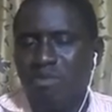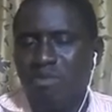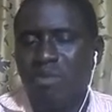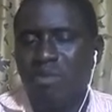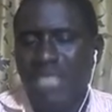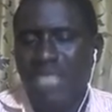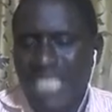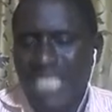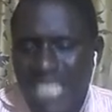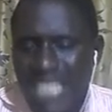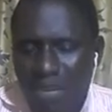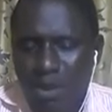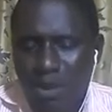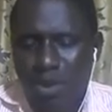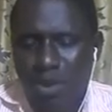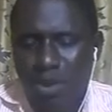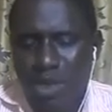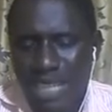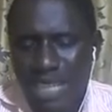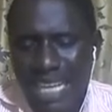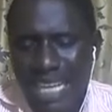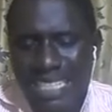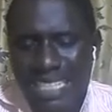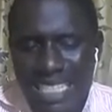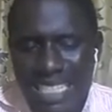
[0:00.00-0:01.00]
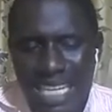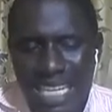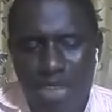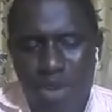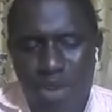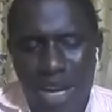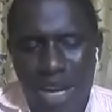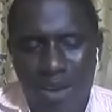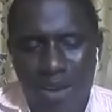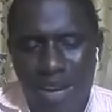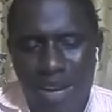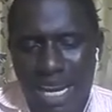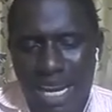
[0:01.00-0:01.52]
If between that year you
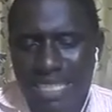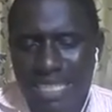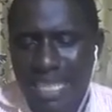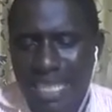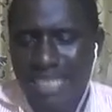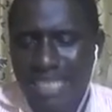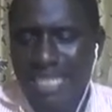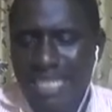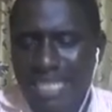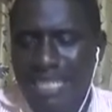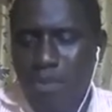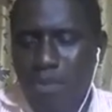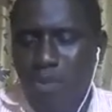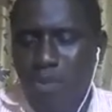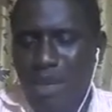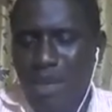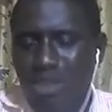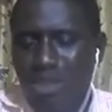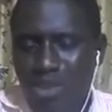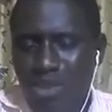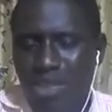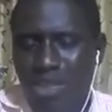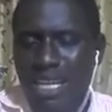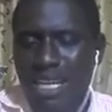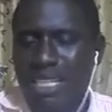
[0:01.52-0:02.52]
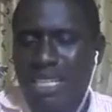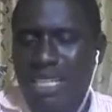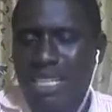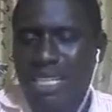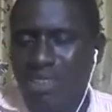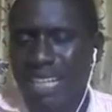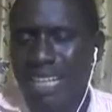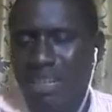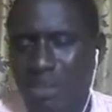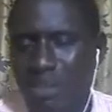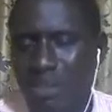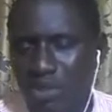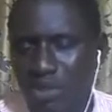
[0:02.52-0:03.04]
acquire it and this particular year under
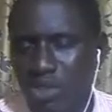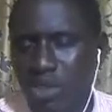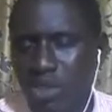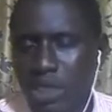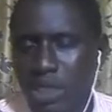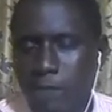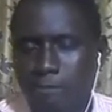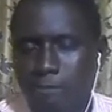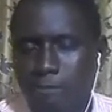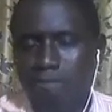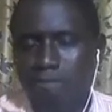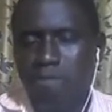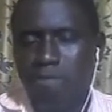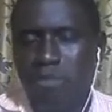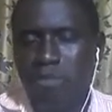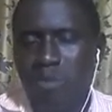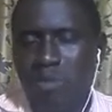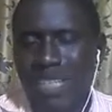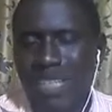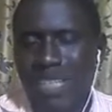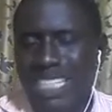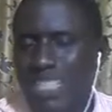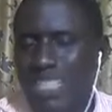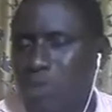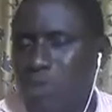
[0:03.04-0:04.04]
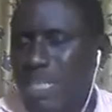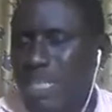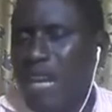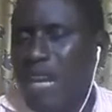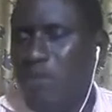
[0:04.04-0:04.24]
review is more than